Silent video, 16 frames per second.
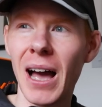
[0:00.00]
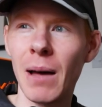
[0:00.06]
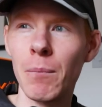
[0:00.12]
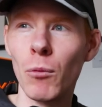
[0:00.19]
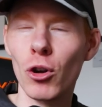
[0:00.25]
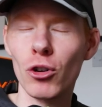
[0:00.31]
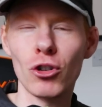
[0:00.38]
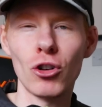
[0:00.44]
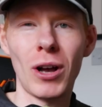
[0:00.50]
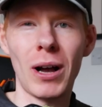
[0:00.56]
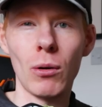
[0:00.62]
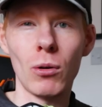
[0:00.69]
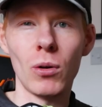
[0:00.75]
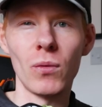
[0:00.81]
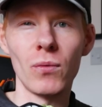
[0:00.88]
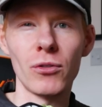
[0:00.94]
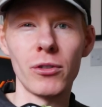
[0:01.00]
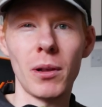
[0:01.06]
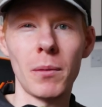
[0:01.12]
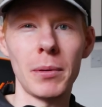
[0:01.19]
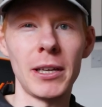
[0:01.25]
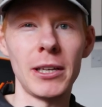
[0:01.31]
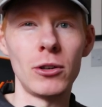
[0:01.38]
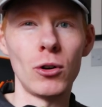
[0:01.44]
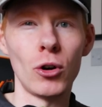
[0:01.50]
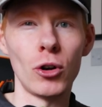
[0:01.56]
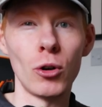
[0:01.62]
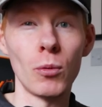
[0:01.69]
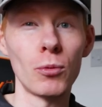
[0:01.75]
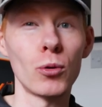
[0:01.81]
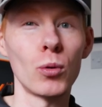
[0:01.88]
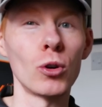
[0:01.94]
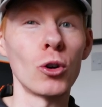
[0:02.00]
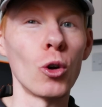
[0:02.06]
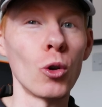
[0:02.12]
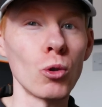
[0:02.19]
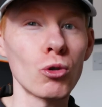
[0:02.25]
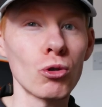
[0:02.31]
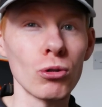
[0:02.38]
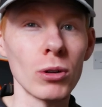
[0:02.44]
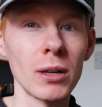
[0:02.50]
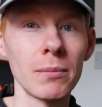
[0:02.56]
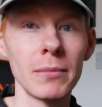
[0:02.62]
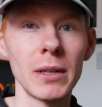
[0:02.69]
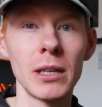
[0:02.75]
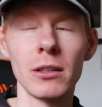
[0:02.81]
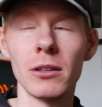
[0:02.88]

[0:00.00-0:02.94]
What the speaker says: I'm not sure how comfortable I'll be going up to an ultra,